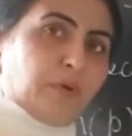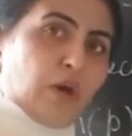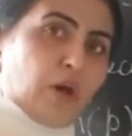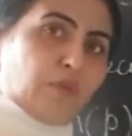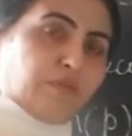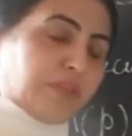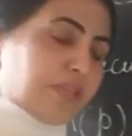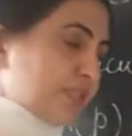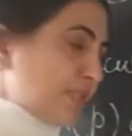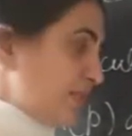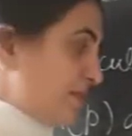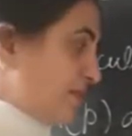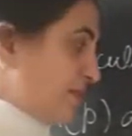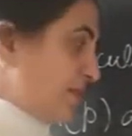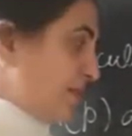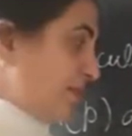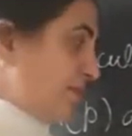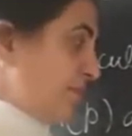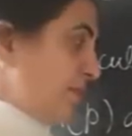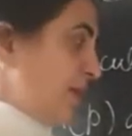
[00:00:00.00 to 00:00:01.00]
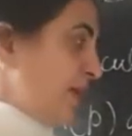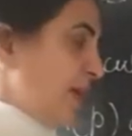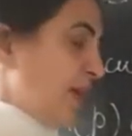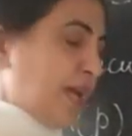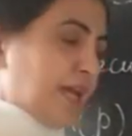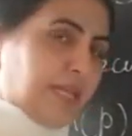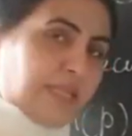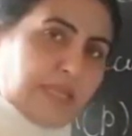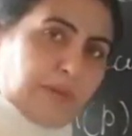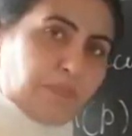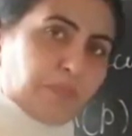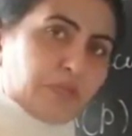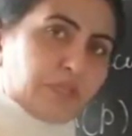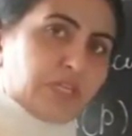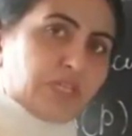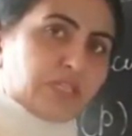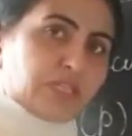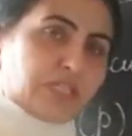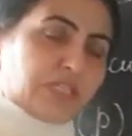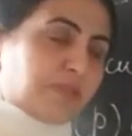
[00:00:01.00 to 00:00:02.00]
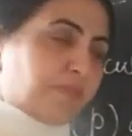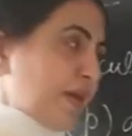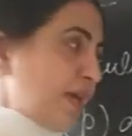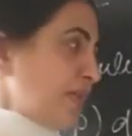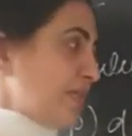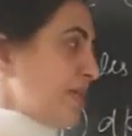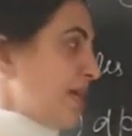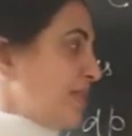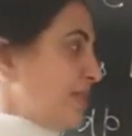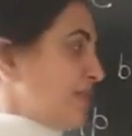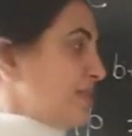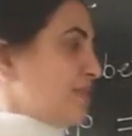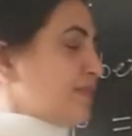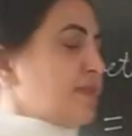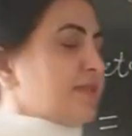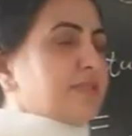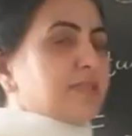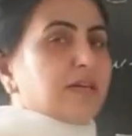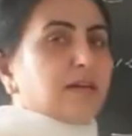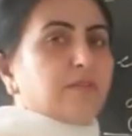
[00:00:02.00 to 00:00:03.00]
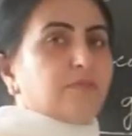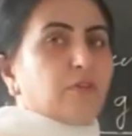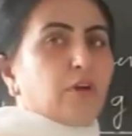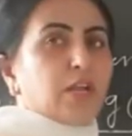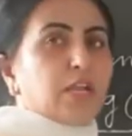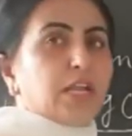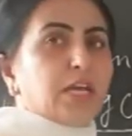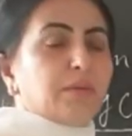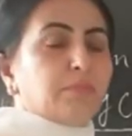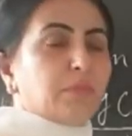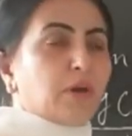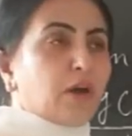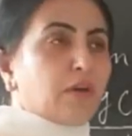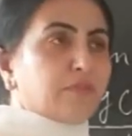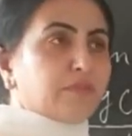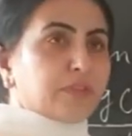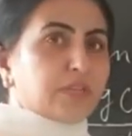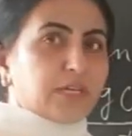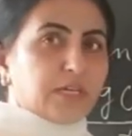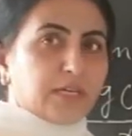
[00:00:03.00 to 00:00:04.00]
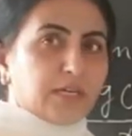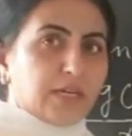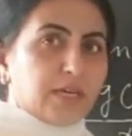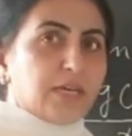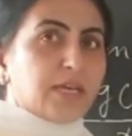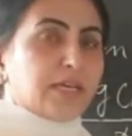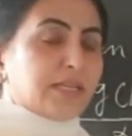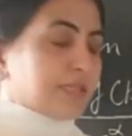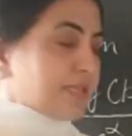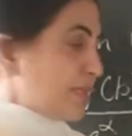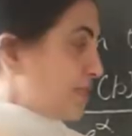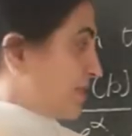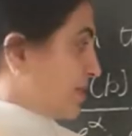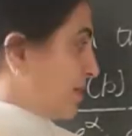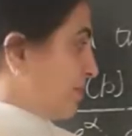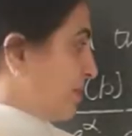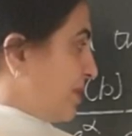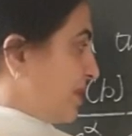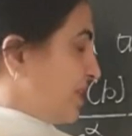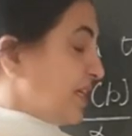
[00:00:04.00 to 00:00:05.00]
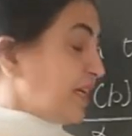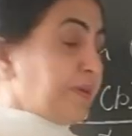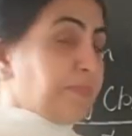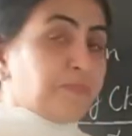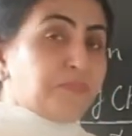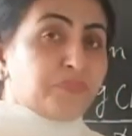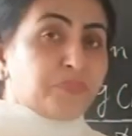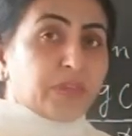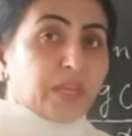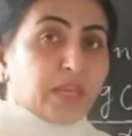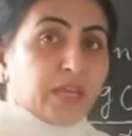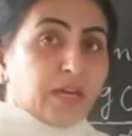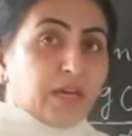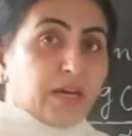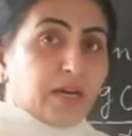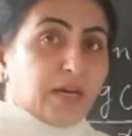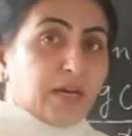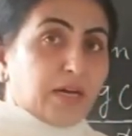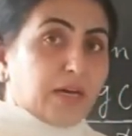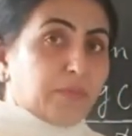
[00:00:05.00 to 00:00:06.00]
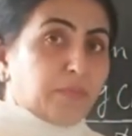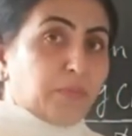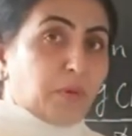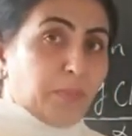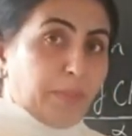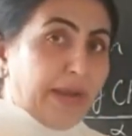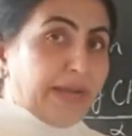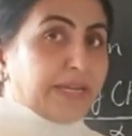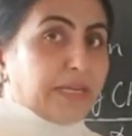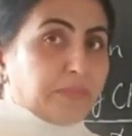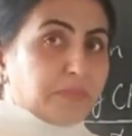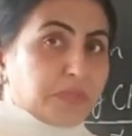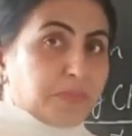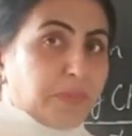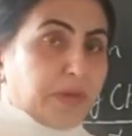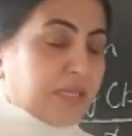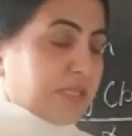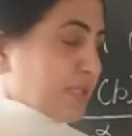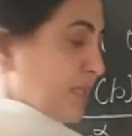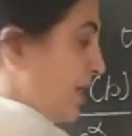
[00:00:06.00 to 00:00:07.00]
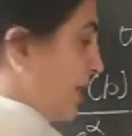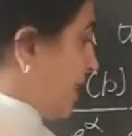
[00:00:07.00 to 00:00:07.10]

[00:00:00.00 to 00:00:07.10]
of the system in the position space, and this is the volume of the system in the momentum space,